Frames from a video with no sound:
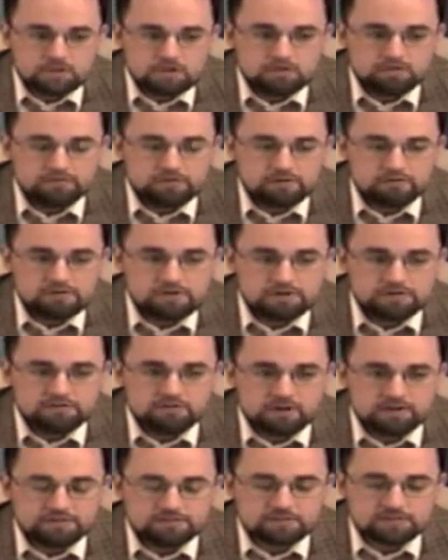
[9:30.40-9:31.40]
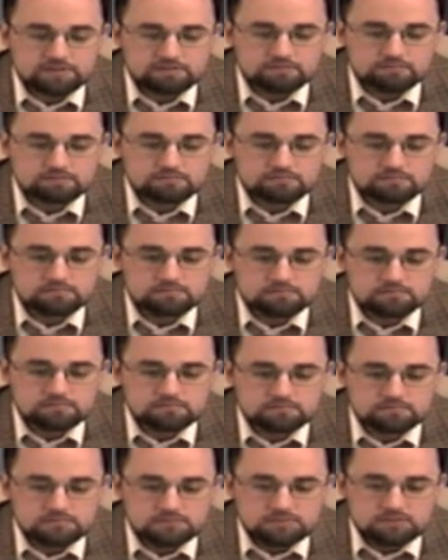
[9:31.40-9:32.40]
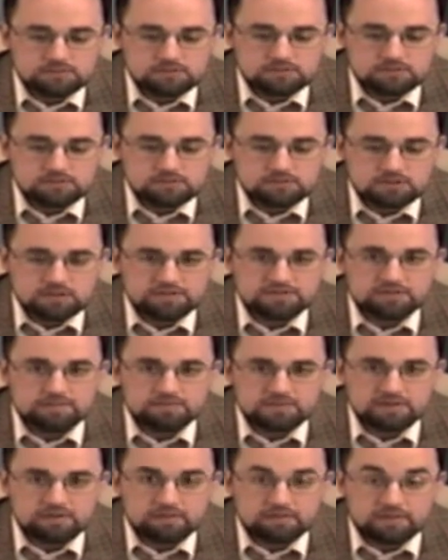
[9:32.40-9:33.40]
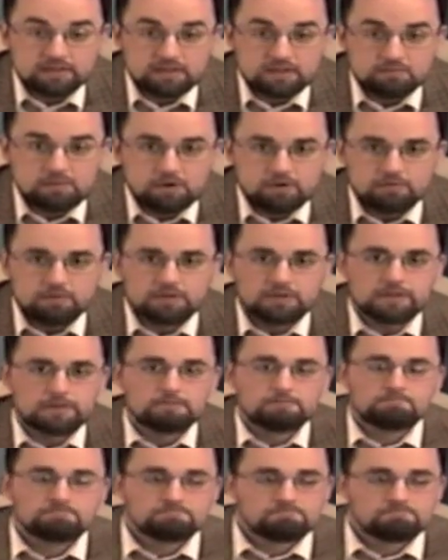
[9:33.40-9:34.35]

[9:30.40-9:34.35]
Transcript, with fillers: All very interesting. All something to think about, really.